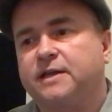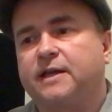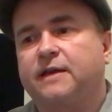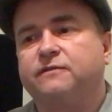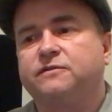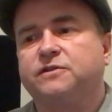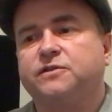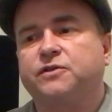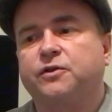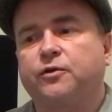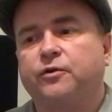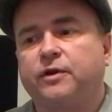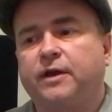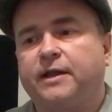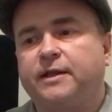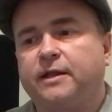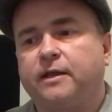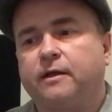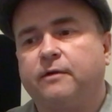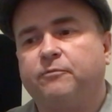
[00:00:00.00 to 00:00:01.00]
It gives us a good
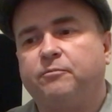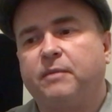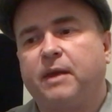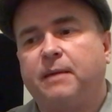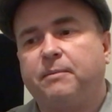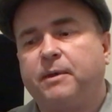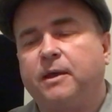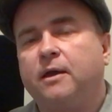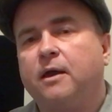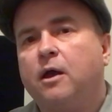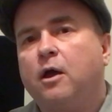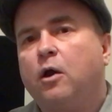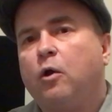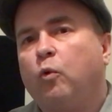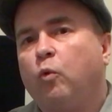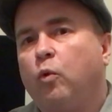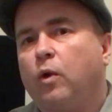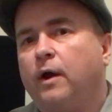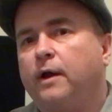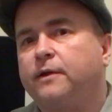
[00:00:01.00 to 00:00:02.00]
idea of maybe
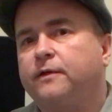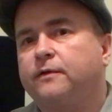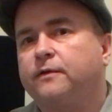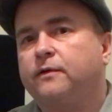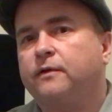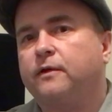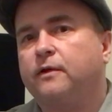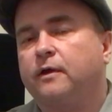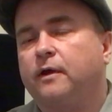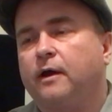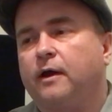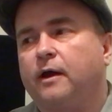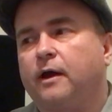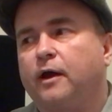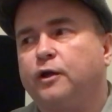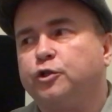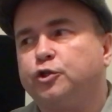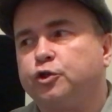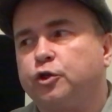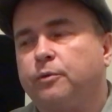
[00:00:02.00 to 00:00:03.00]
what
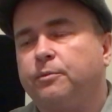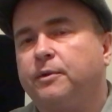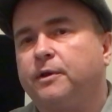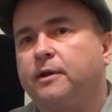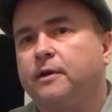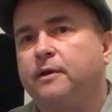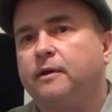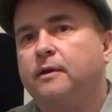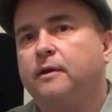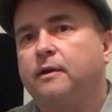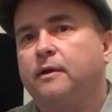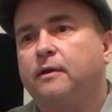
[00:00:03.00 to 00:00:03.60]
a German